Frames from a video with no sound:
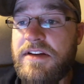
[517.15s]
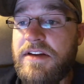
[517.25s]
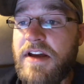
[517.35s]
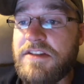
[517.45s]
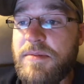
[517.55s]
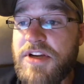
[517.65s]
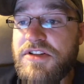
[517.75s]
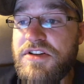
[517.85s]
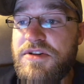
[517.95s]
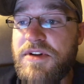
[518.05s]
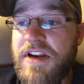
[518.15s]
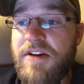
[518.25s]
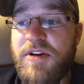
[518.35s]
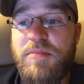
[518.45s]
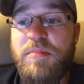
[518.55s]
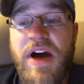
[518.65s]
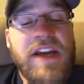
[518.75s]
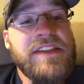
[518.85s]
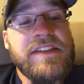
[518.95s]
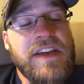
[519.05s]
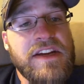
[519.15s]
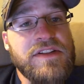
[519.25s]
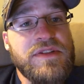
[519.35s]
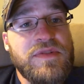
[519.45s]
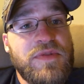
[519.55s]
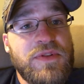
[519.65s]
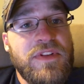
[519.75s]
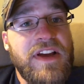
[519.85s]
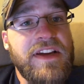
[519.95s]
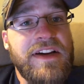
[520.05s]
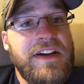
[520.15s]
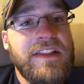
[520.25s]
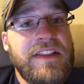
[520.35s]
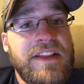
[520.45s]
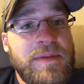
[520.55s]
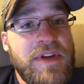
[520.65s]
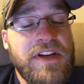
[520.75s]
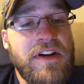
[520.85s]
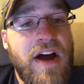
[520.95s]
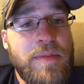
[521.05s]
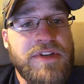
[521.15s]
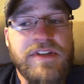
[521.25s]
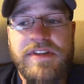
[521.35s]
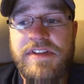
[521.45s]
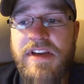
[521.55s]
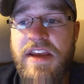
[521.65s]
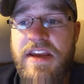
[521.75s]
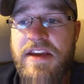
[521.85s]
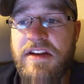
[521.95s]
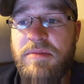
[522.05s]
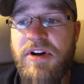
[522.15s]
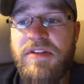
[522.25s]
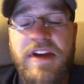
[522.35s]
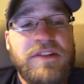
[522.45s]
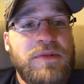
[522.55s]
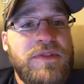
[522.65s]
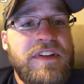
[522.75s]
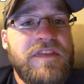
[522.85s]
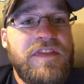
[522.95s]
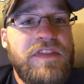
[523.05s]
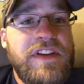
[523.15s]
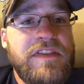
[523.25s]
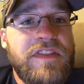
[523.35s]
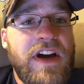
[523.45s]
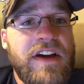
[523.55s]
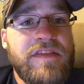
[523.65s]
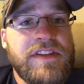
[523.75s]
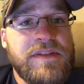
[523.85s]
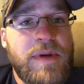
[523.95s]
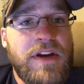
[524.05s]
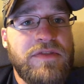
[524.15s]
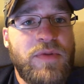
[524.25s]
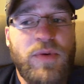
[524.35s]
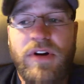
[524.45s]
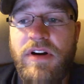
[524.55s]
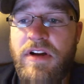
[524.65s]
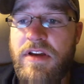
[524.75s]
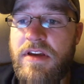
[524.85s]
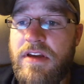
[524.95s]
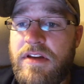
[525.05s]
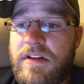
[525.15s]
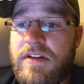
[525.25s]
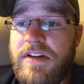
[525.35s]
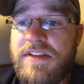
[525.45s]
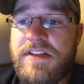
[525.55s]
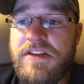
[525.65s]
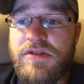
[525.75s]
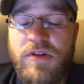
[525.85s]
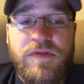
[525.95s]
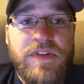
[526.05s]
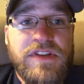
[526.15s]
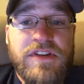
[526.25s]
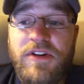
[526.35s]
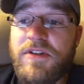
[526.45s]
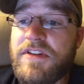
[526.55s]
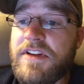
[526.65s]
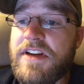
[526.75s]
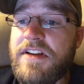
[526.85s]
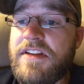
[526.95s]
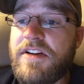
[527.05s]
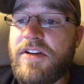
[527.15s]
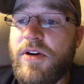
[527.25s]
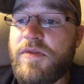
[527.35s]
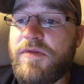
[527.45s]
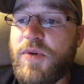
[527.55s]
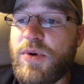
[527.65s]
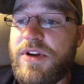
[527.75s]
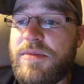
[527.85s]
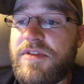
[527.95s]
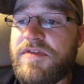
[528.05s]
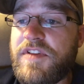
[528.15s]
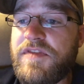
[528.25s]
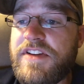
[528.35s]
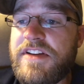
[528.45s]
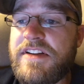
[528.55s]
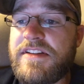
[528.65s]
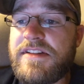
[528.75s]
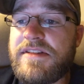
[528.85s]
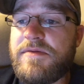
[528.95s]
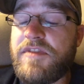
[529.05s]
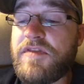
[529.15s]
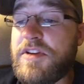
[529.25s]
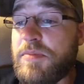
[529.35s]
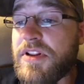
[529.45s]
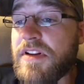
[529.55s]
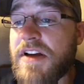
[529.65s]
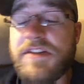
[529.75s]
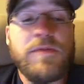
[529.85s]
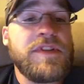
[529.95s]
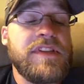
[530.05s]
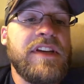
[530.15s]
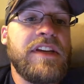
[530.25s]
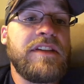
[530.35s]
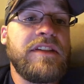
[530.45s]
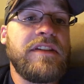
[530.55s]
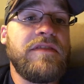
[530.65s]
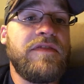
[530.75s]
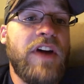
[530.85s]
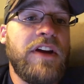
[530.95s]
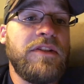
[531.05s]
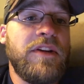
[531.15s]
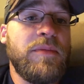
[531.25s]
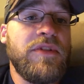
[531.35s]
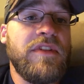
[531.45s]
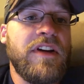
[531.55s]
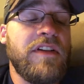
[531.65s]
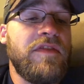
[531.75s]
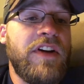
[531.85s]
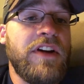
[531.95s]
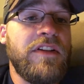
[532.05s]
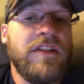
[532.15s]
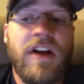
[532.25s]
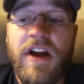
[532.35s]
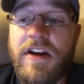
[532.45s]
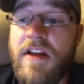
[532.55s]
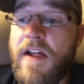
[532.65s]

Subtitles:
Not to mention you can now combine stages for like unlimited options. Compare that to only 55 in Smash 4. Assist trophies. Currently there are 40, but 50 plus was the hinted final number that I could find online.